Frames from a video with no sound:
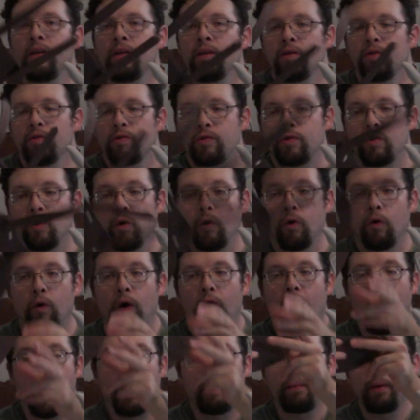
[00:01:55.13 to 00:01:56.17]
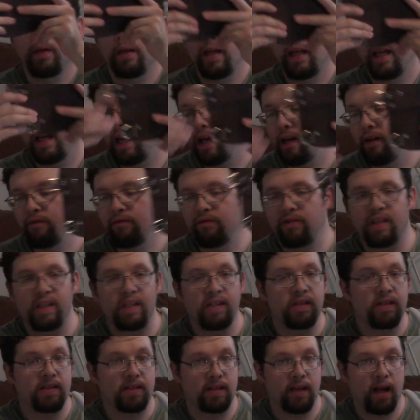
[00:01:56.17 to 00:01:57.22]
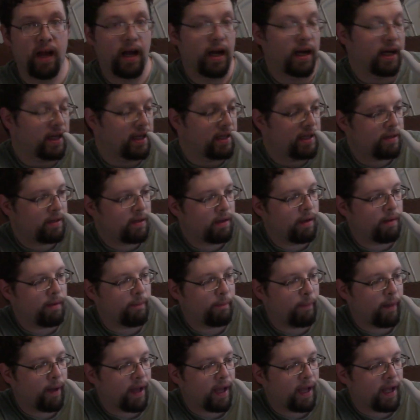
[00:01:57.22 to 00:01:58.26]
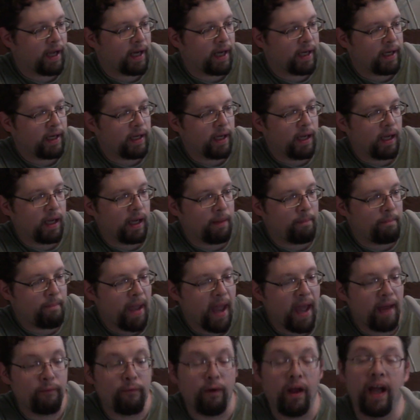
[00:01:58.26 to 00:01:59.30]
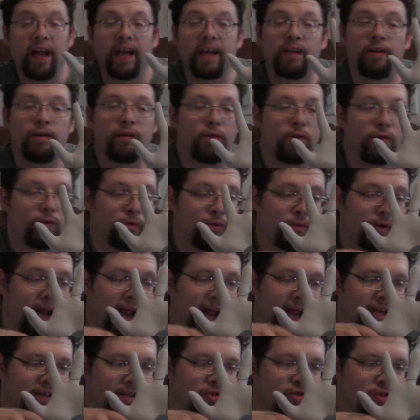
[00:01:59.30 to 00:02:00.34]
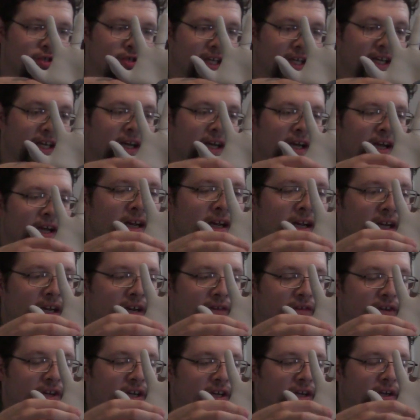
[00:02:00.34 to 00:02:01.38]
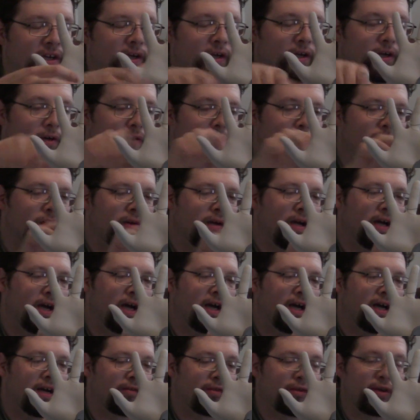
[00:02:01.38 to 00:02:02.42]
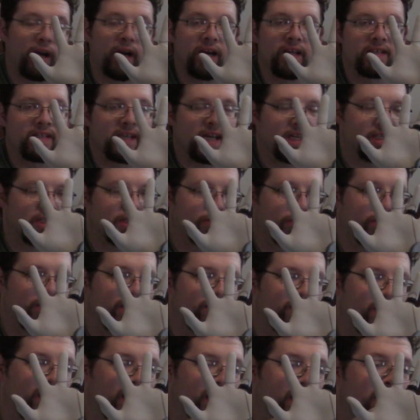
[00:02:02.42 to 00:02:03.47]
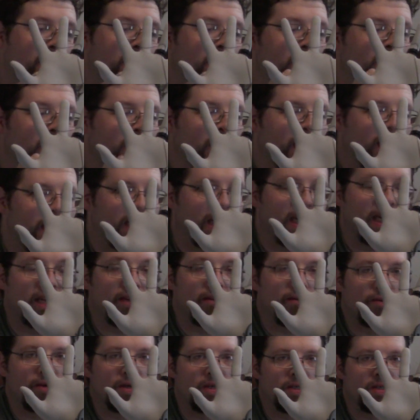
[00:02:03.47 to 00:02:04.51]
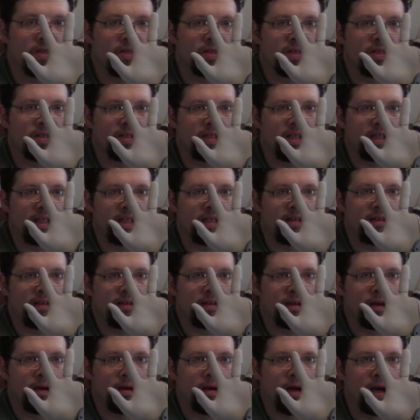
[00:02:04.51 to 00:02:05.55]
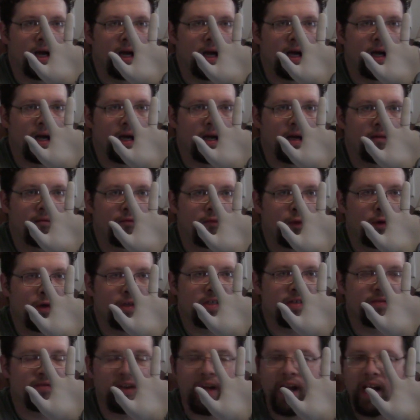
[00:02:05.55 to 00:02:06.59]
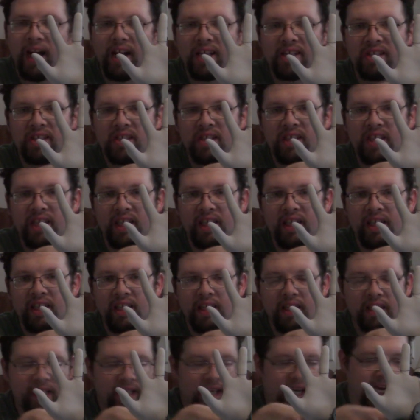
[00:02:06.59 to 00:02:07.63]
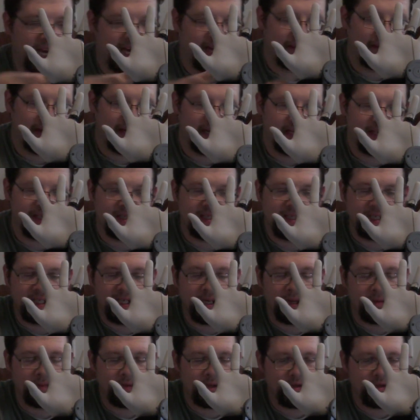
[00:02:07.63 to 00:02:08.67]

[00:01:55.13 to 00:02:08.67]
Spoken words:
So I'm going to have these signed by Matt Ryan, who actually, if you didn't know, if you're not an Assassin's Creed fan, he was the voice of Constantine in the animated CW